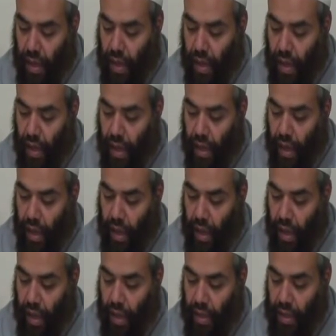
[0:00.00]

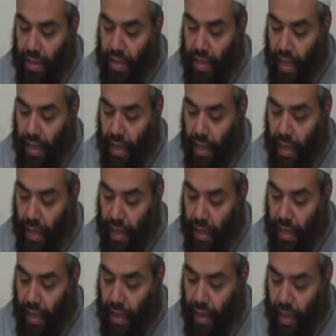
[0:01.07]
And this
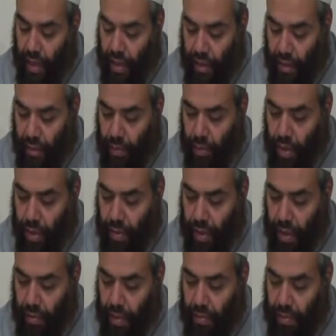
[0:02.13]
hadith reported
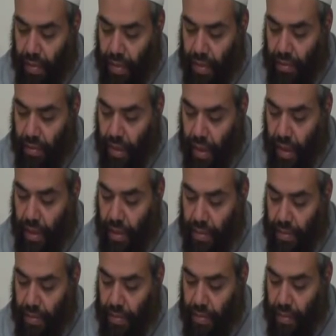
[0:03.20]
by Imam
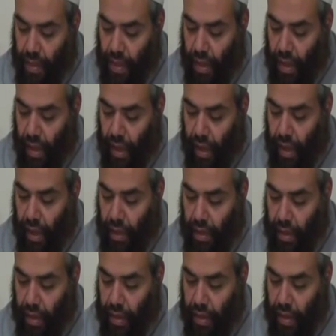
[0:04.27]
al-Tirmidhi
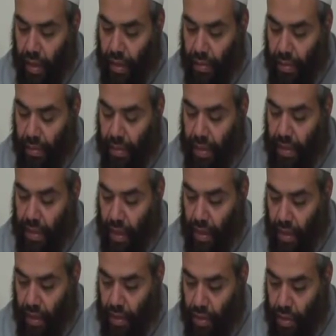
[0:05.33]
and Ibn Majah
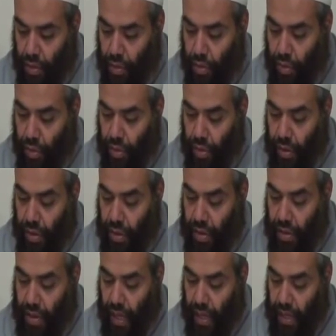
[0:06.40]
and others. So
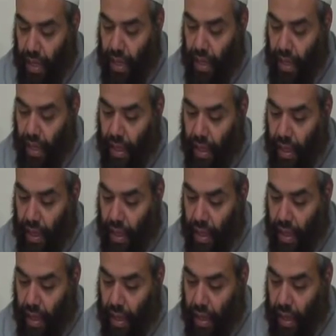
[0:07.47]
this hadith,
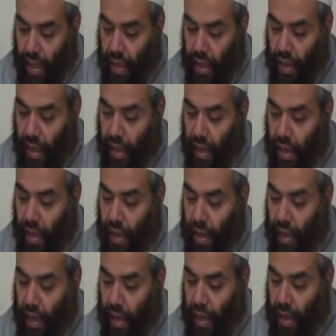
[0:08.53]

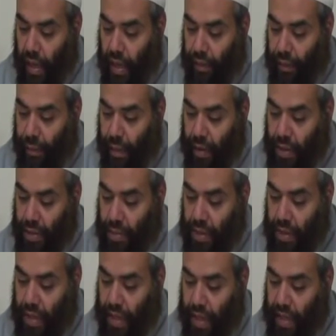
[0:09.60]
if
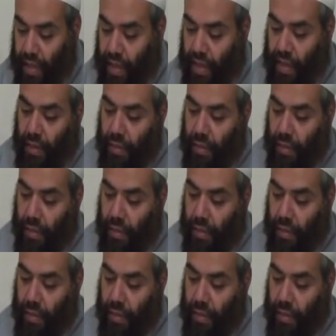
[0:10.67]
punishment here